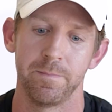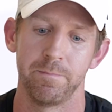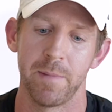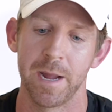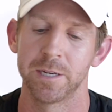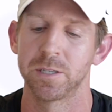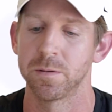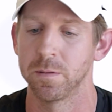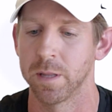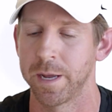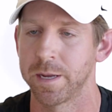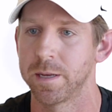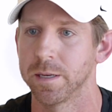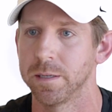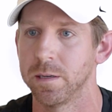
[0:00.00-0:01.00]

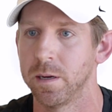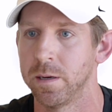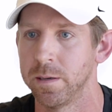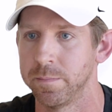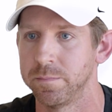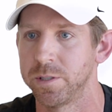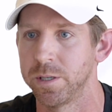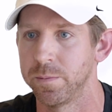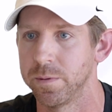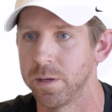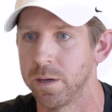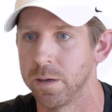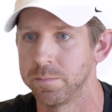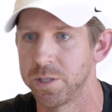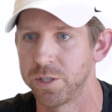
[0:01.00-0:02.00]
match-like um,
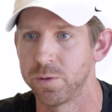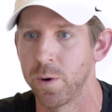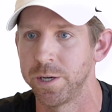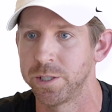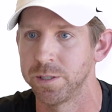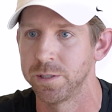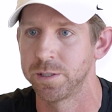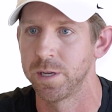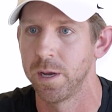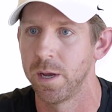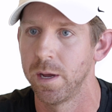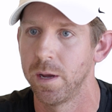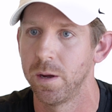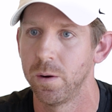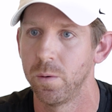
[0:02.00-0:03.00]
situations
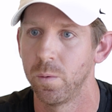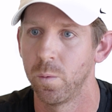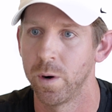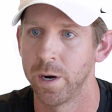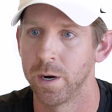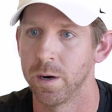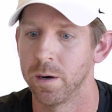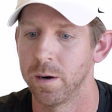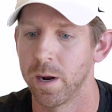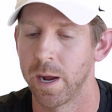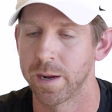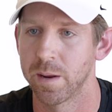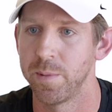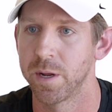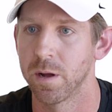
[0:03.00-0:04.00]
where
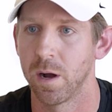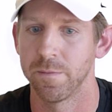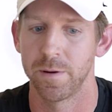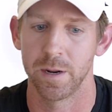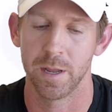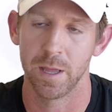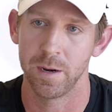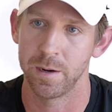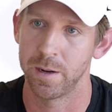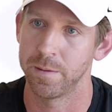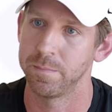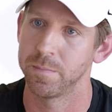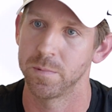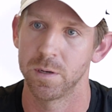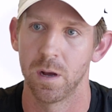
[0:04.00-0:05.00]
I can be confident hitting
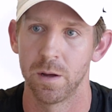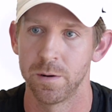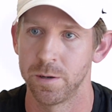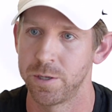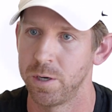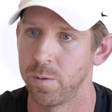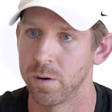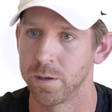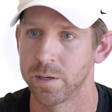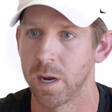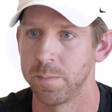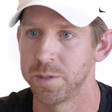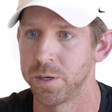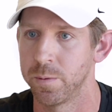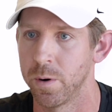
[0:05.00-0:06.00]
it one hundred, two hundred
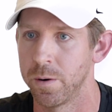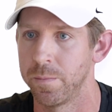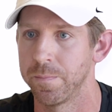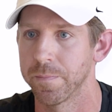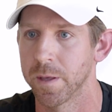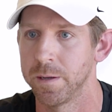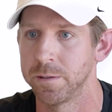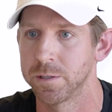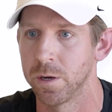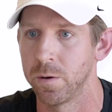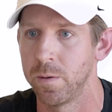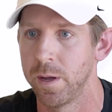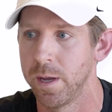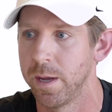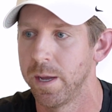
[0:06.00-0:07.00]
times in a row. And
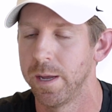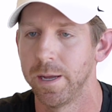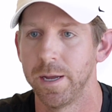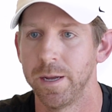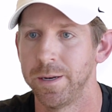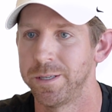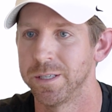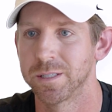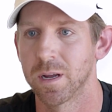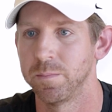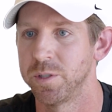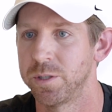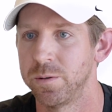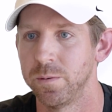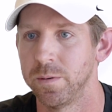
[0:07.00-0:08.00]
so it just
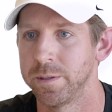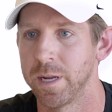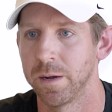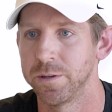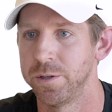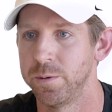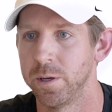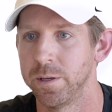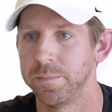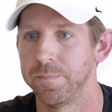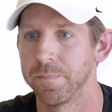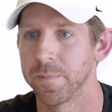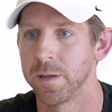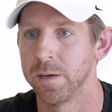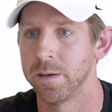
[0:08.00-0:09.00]
comes down to drilling.
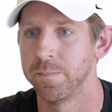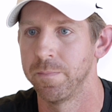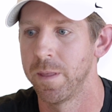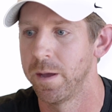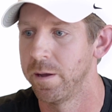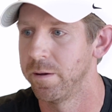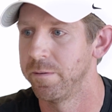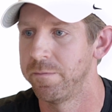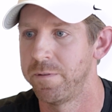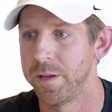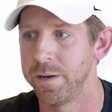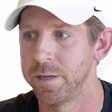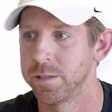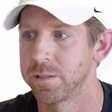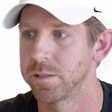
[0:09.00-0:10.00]
Um,
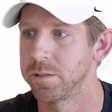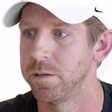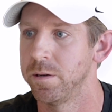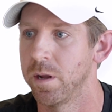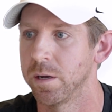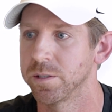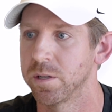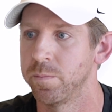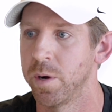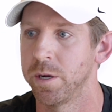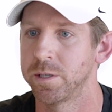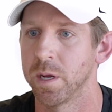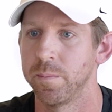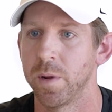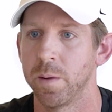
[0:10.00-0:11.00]
fitness, not so
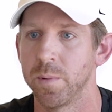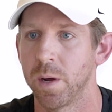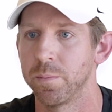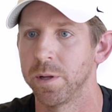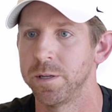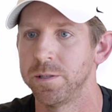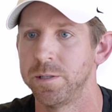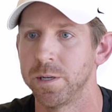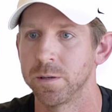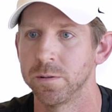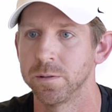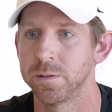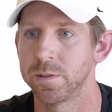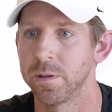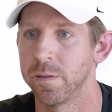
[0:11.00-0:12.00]
much. I'm, I'm not playing
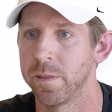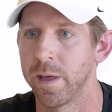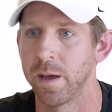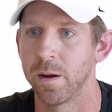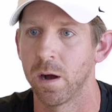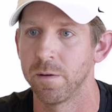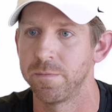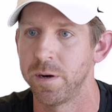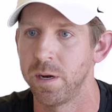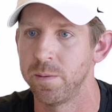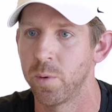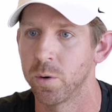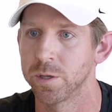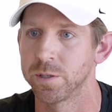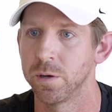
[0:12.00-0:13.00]
singles that often
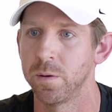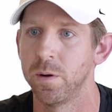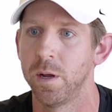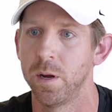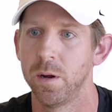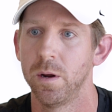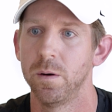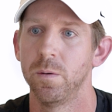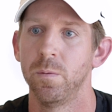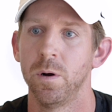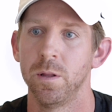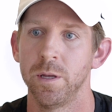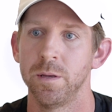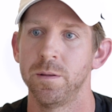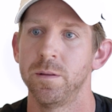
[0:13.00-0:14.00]
anymore, so
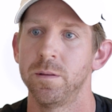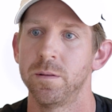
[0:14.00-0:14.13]
really